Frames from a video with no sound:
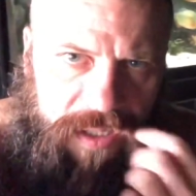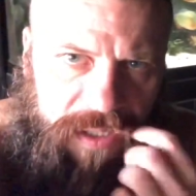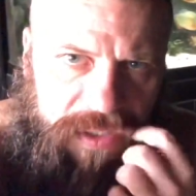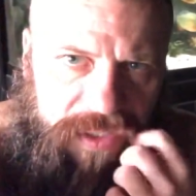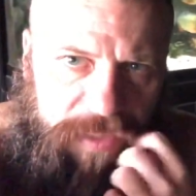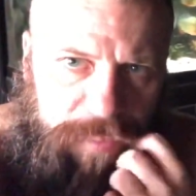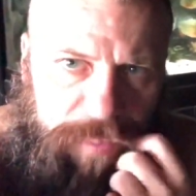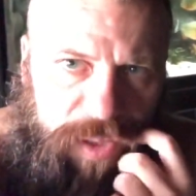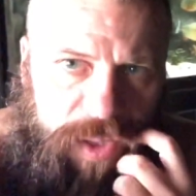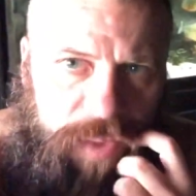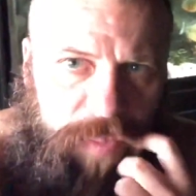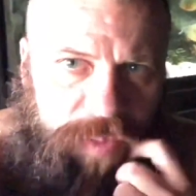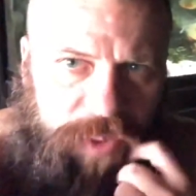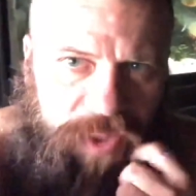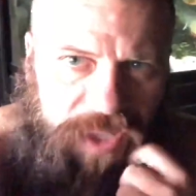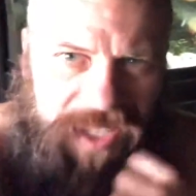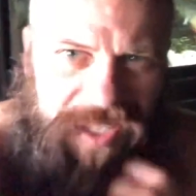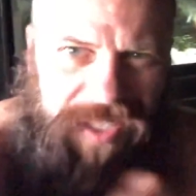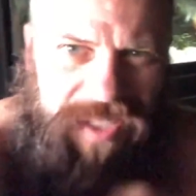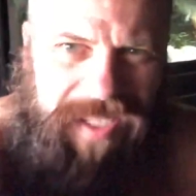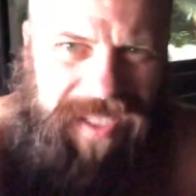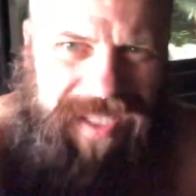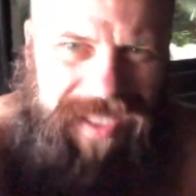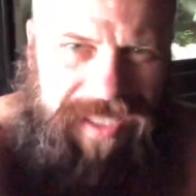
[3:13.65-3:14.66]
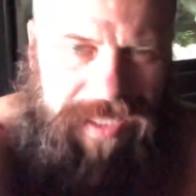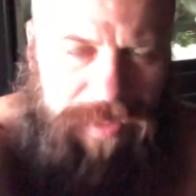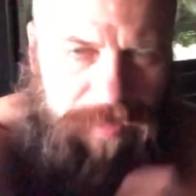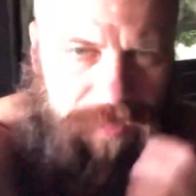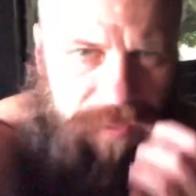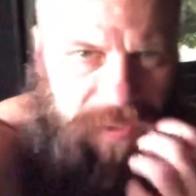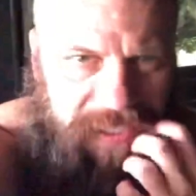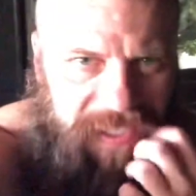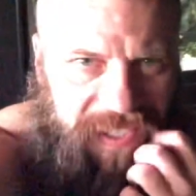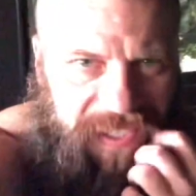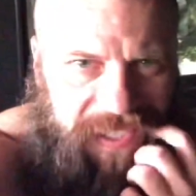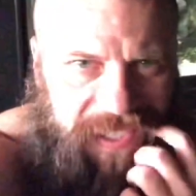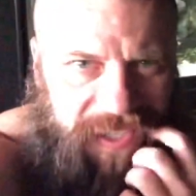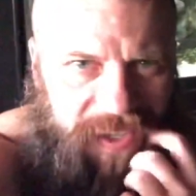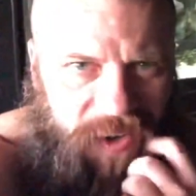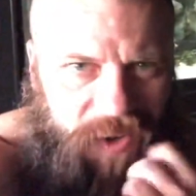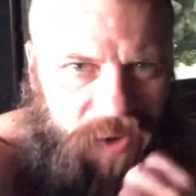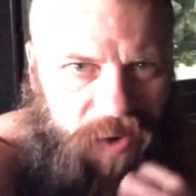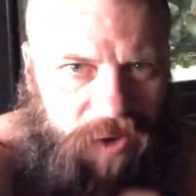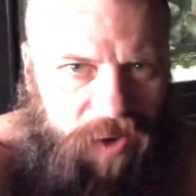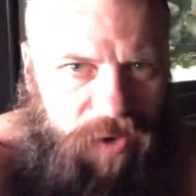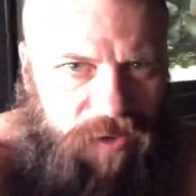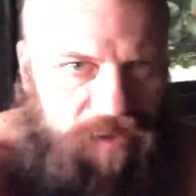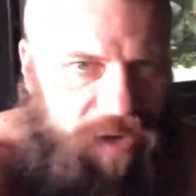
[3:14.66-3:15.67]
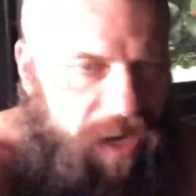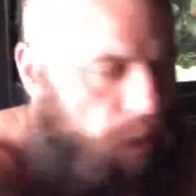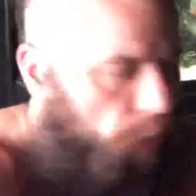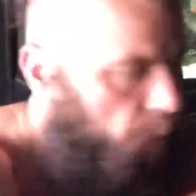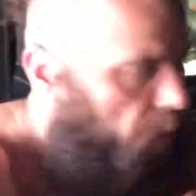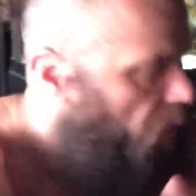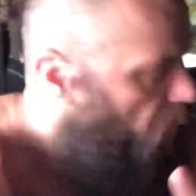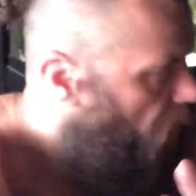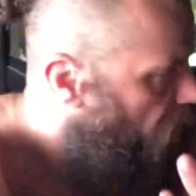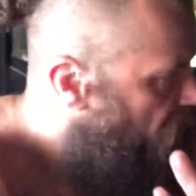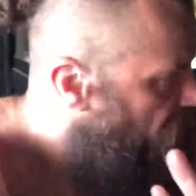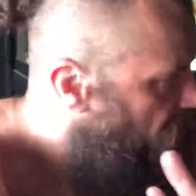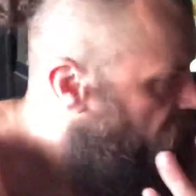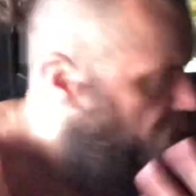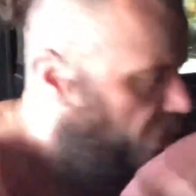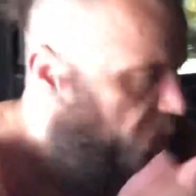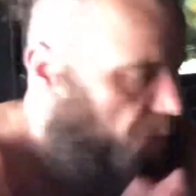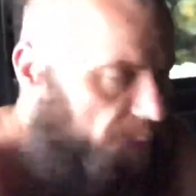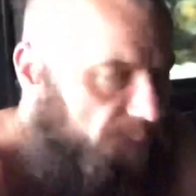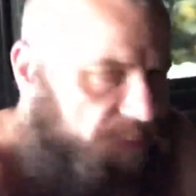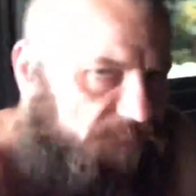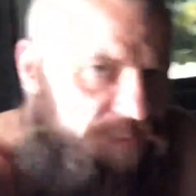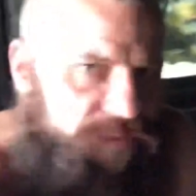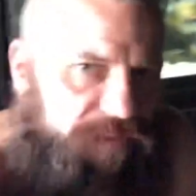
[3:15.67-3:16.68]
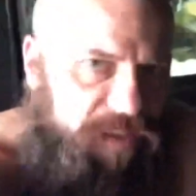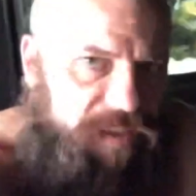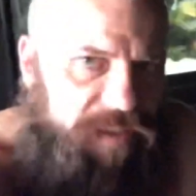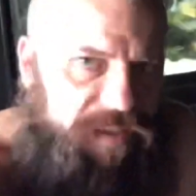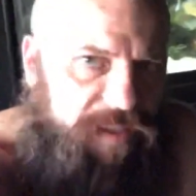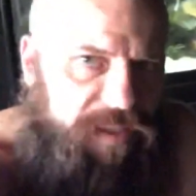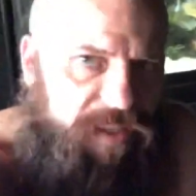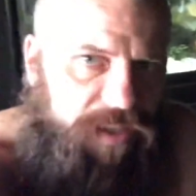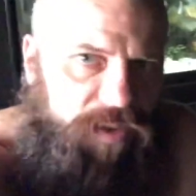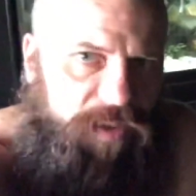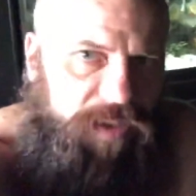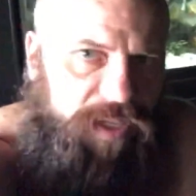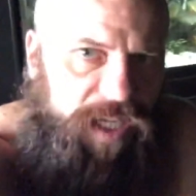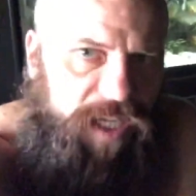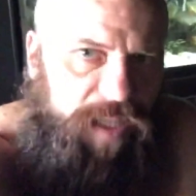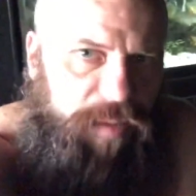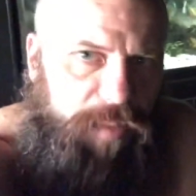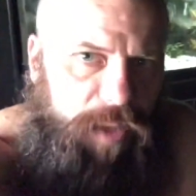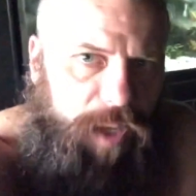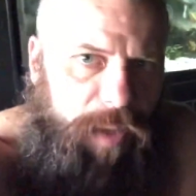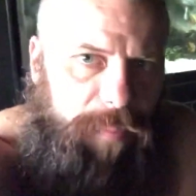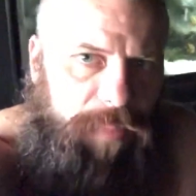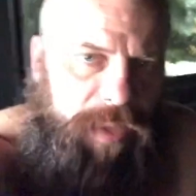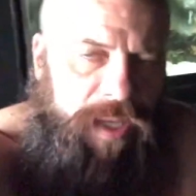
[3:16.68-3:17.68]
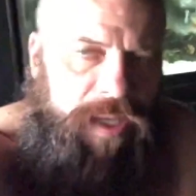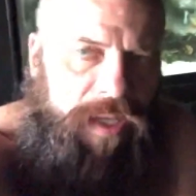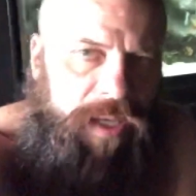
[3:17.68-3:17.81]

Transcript: the blueprint simply, you know, of how stuff, you know, came up.